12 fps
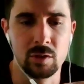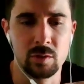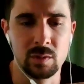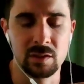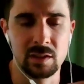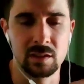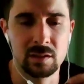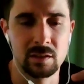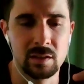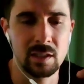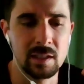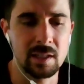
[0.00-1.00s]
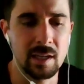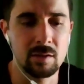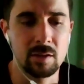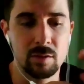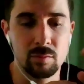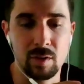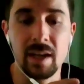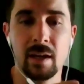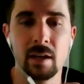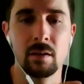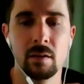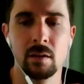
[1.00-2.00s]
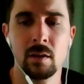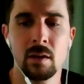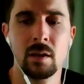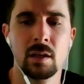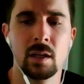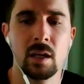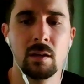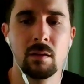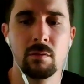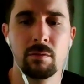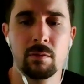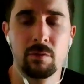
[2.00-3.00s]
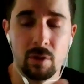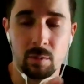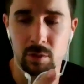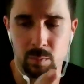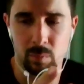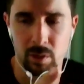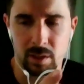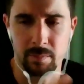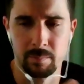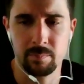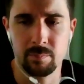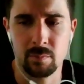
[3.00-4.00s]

which was a city and county ran kind of farmers market.